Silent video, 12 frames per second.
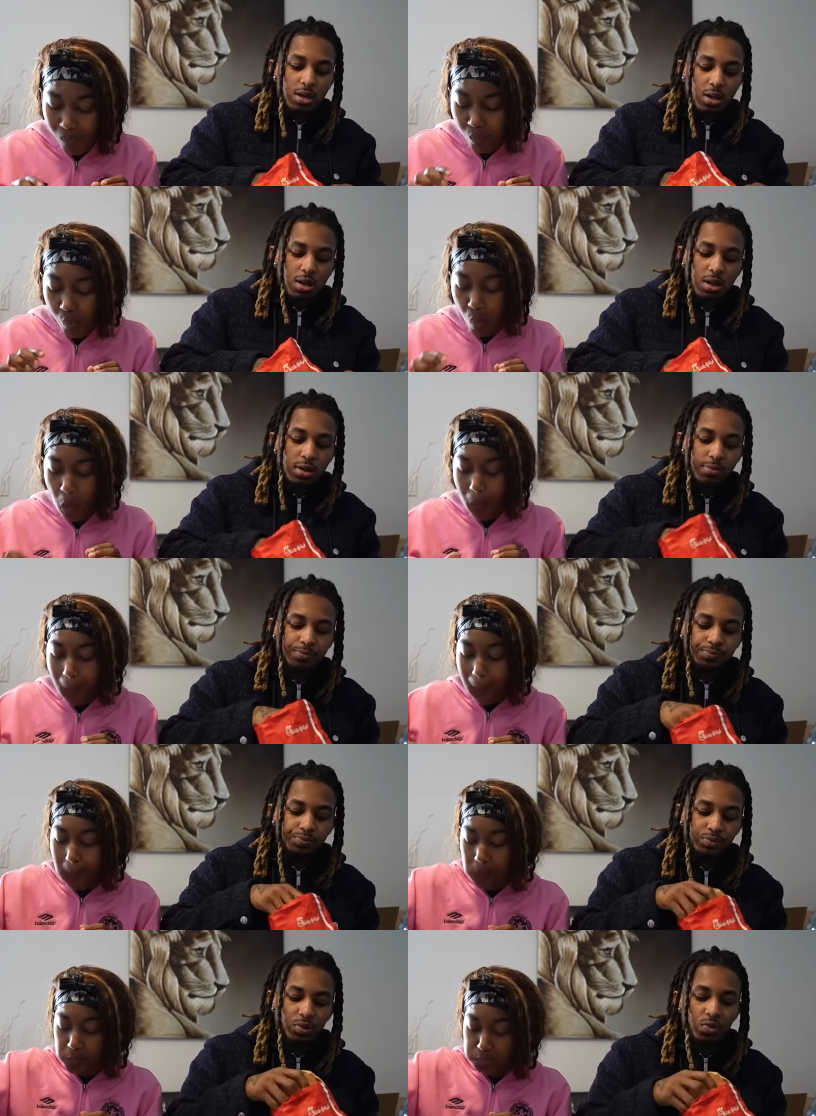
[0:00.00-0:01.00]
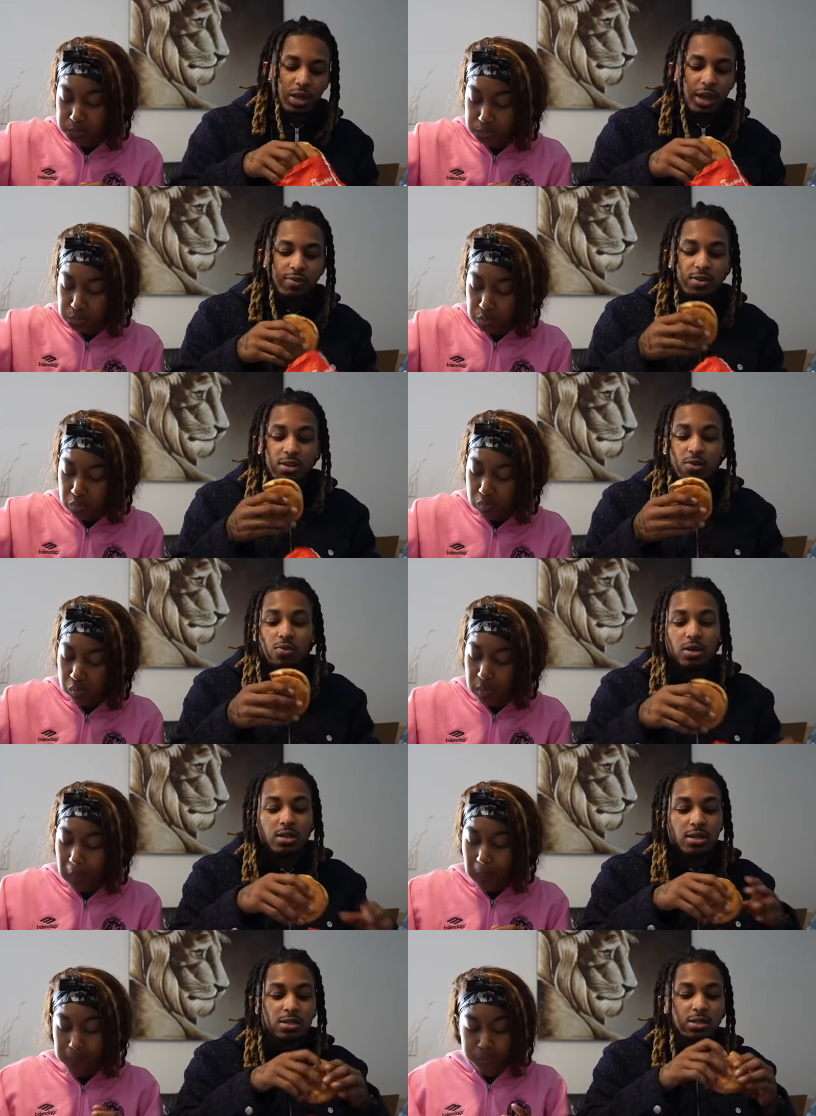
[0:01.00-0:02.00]
Speaker 1: Um, we haven't done one of
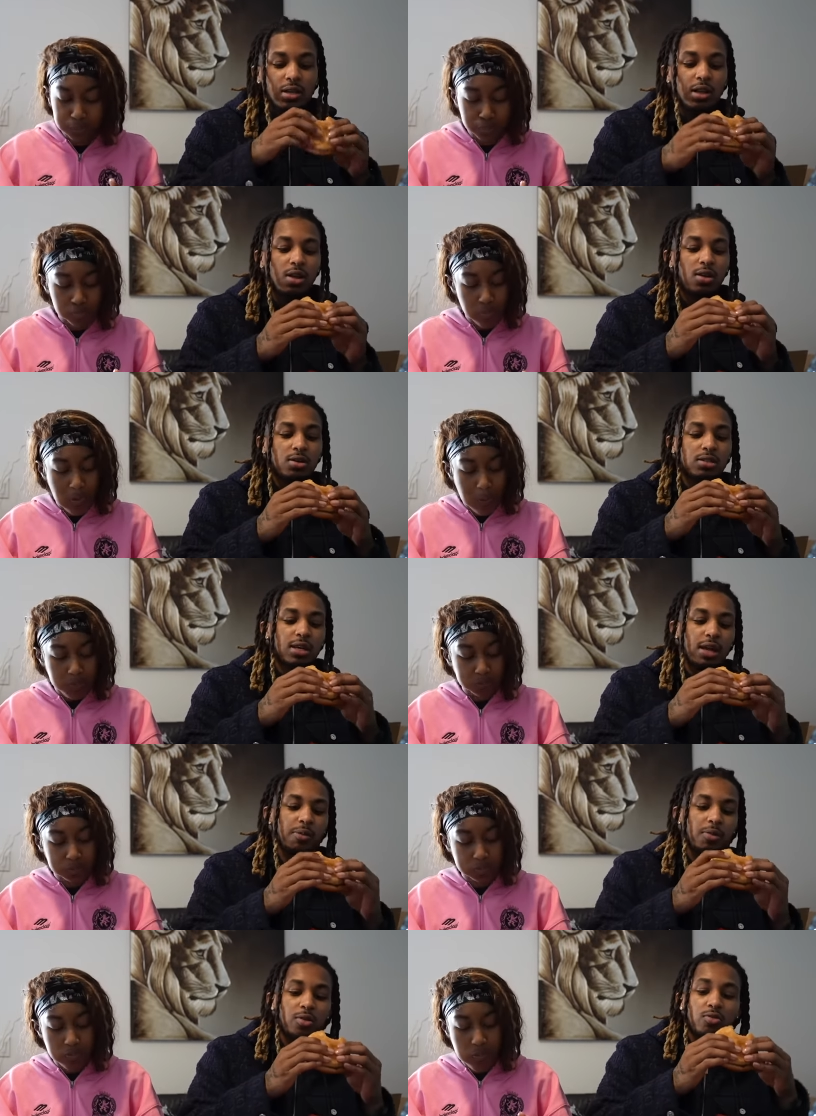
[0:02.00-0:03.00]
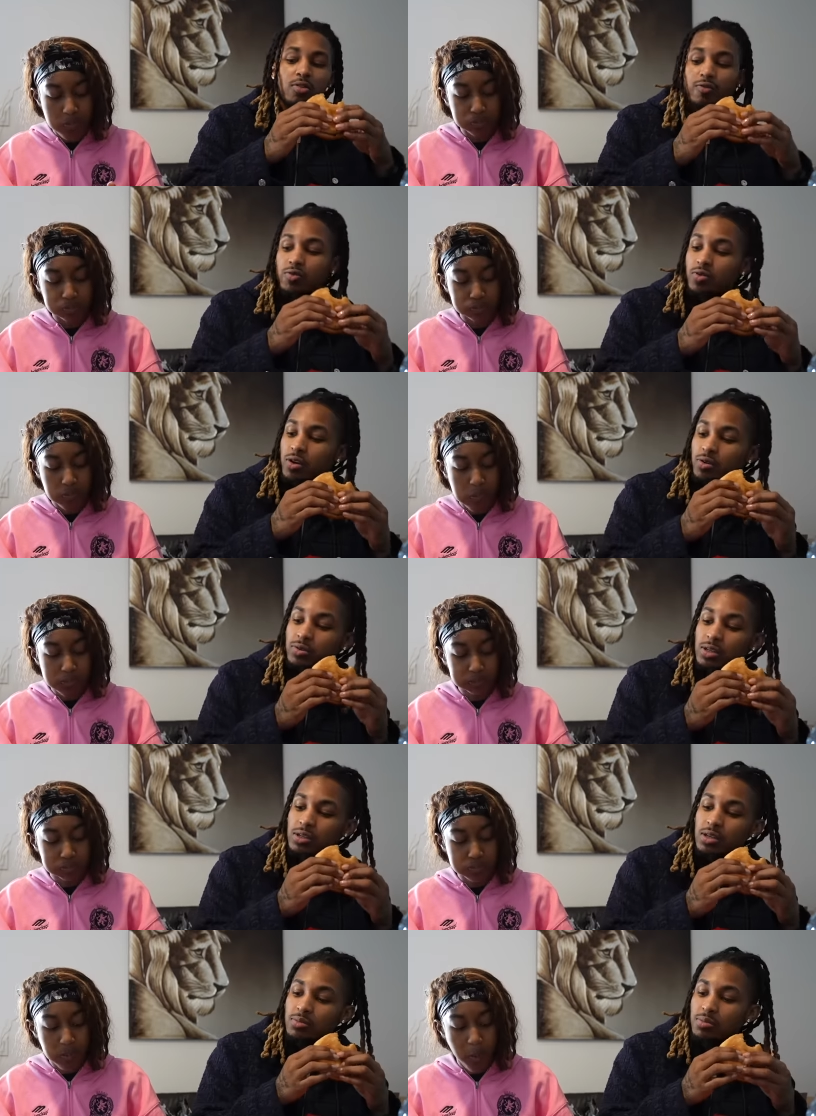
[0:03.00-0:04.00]
these in a long time. I don't know if you know,
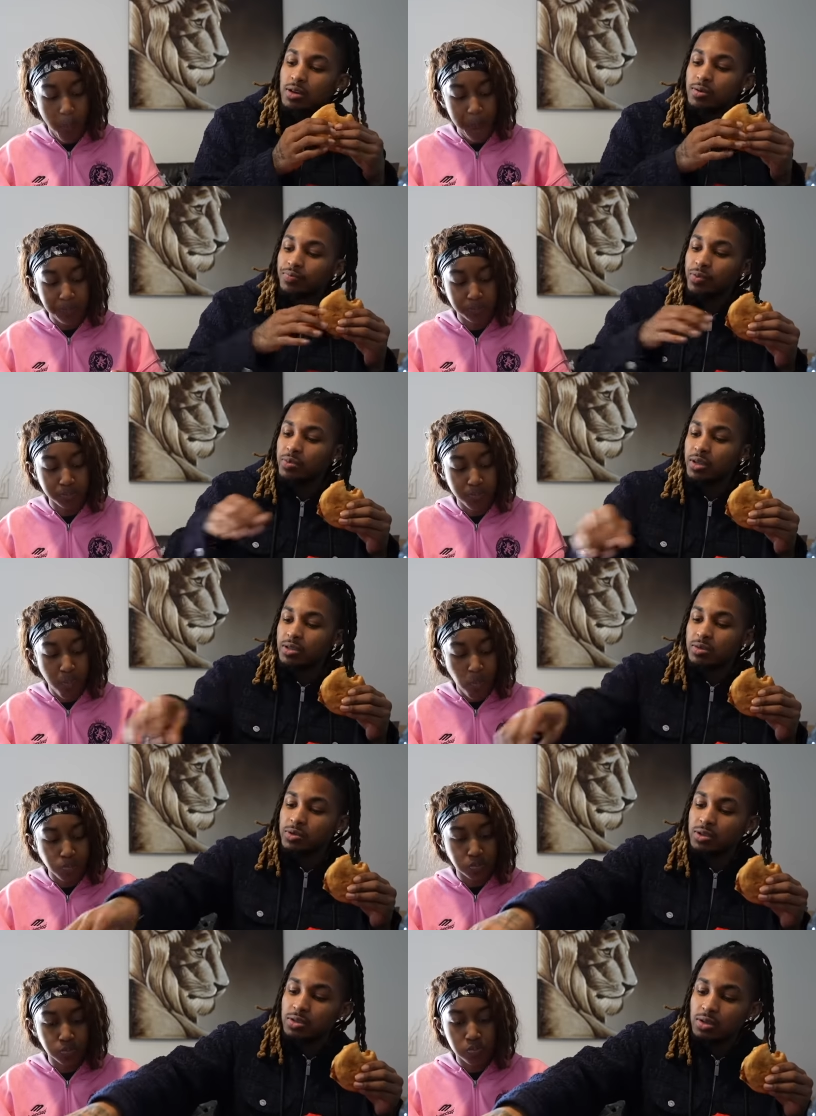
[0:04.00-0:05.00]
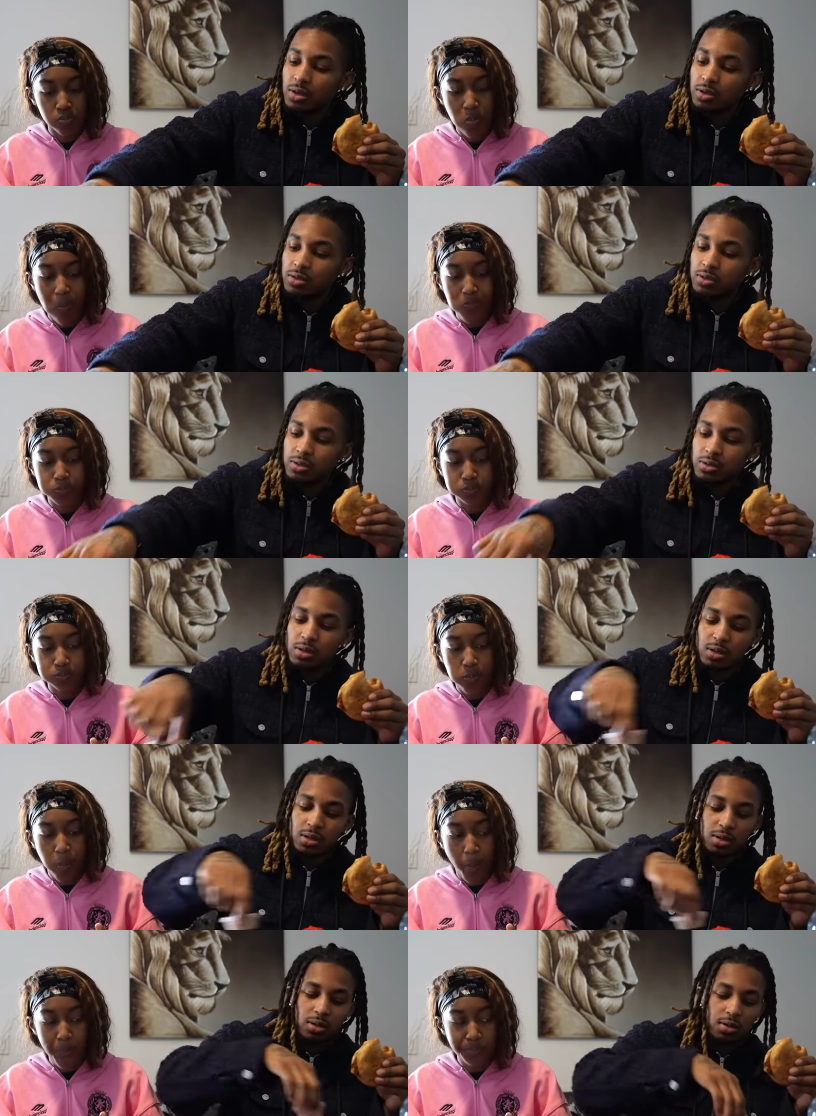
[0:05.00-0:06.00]
TT, but you get some of this sauce.
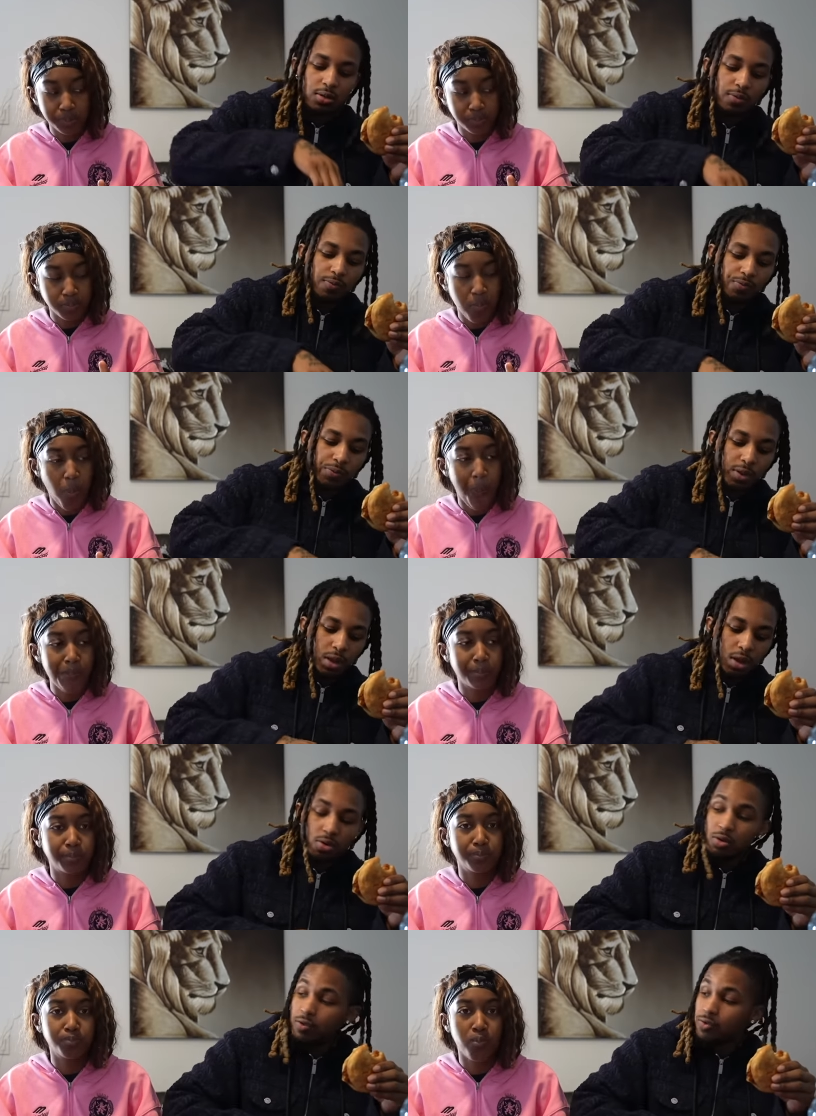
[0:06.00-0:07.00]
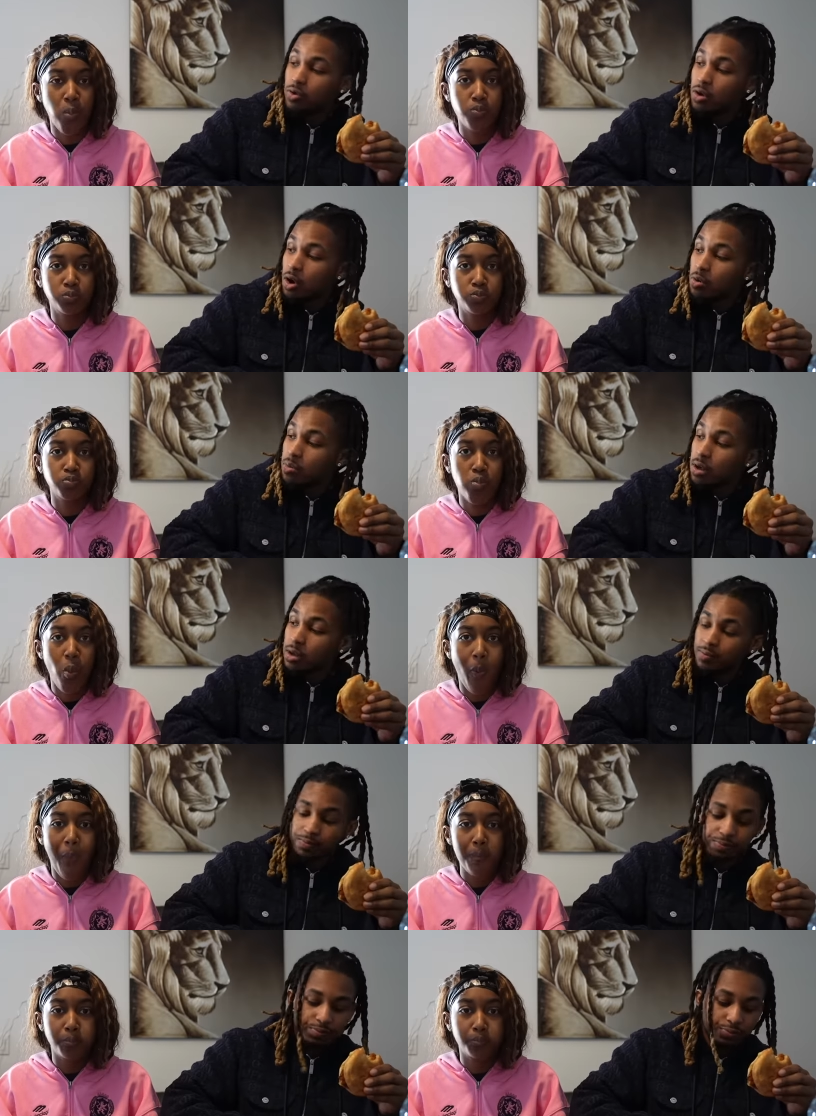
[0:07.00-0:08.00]
I don't know if you know, but
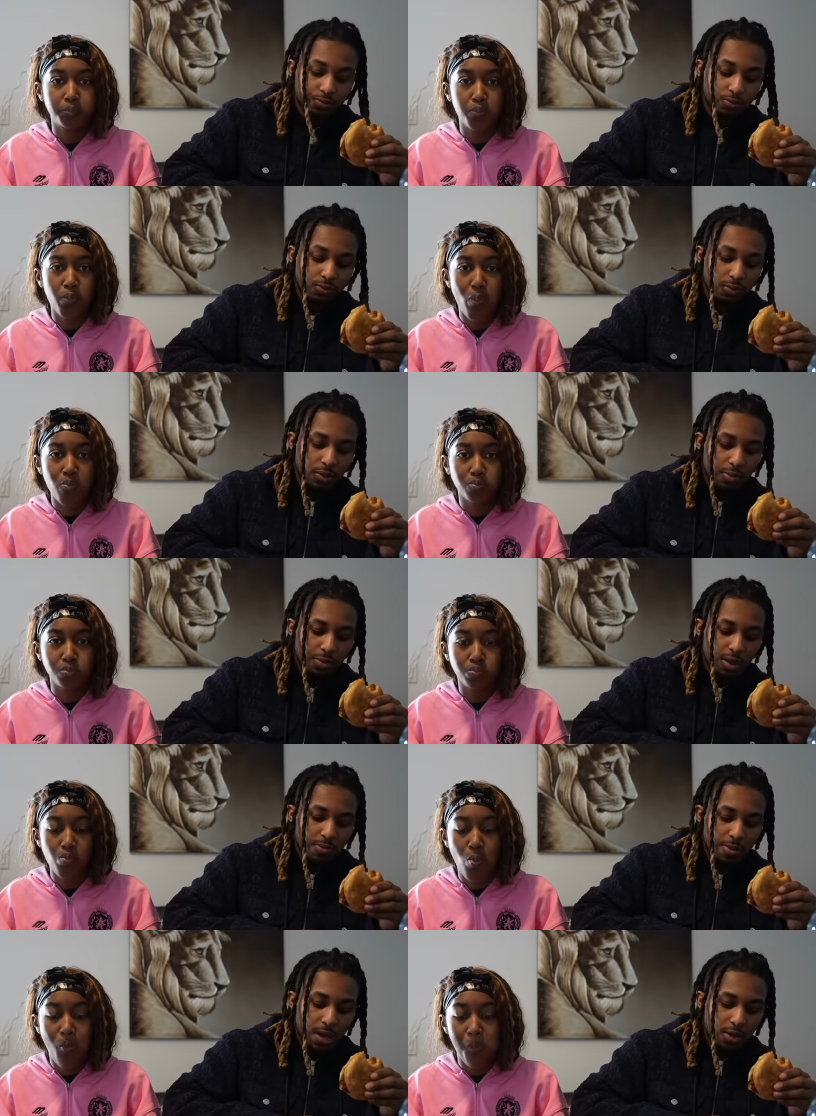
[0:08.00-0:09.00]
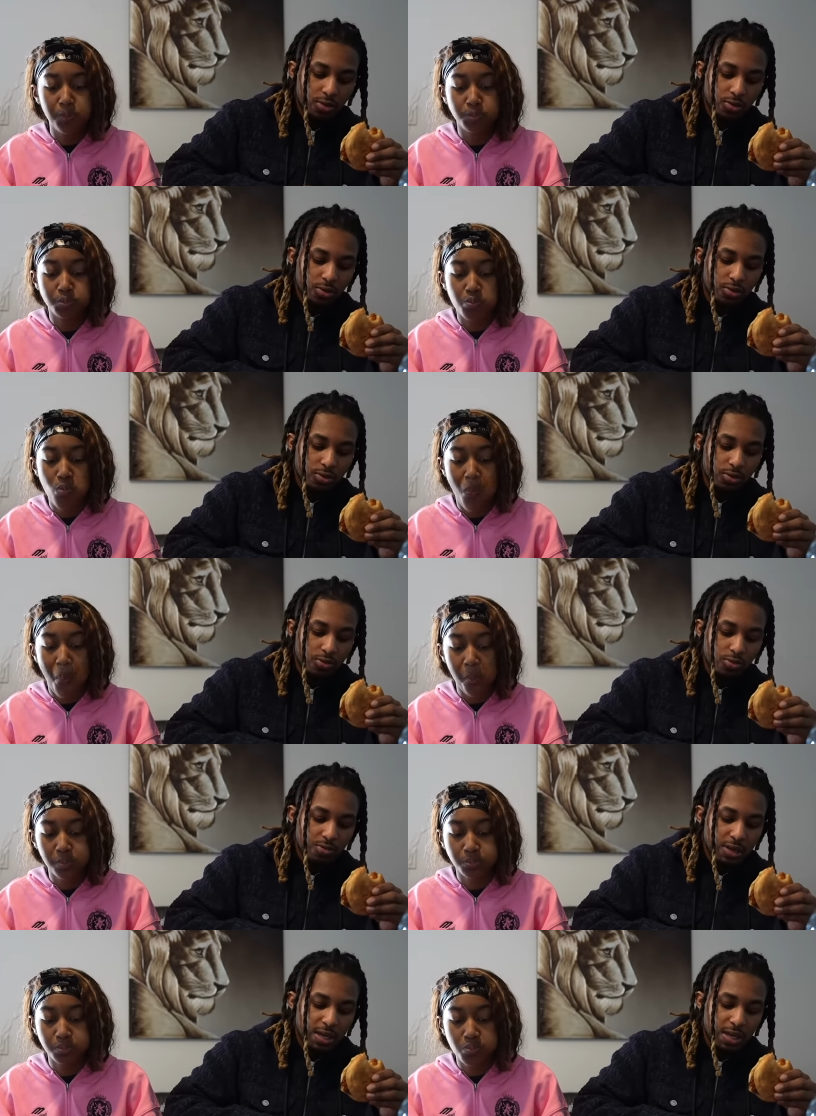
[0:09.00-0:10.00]
getting back on YouTube,
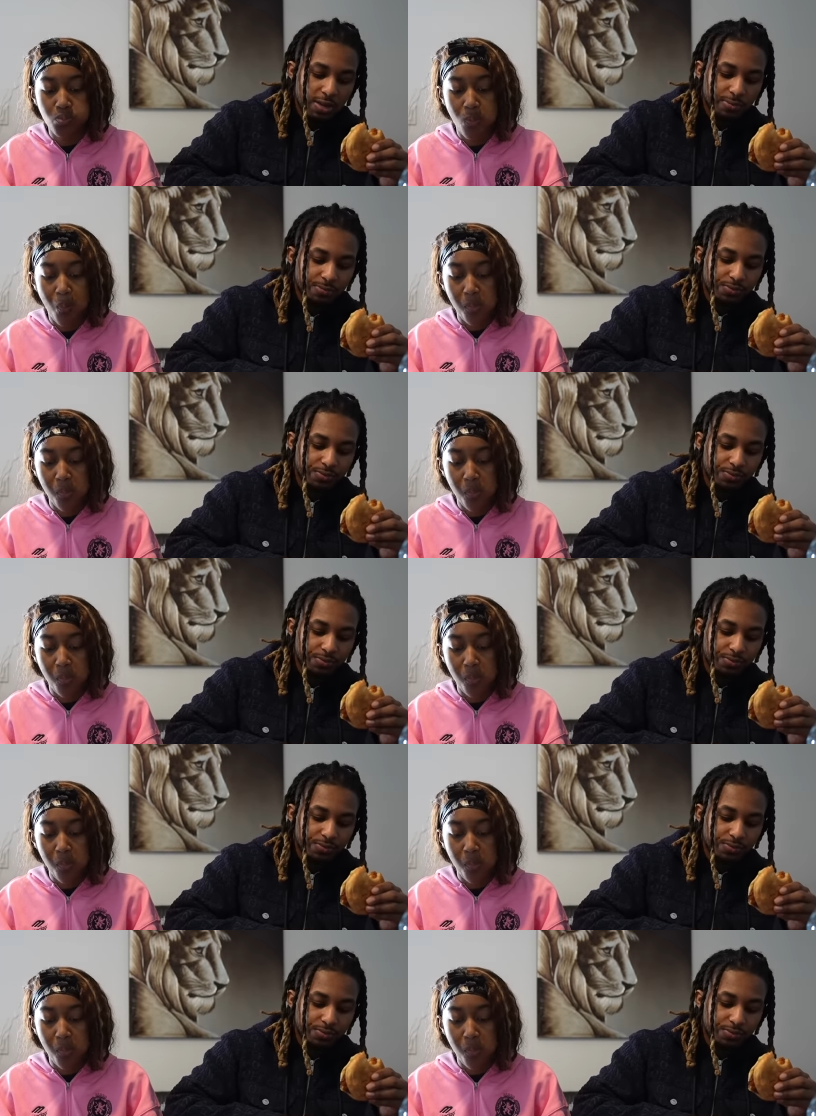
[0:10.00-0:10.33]
man.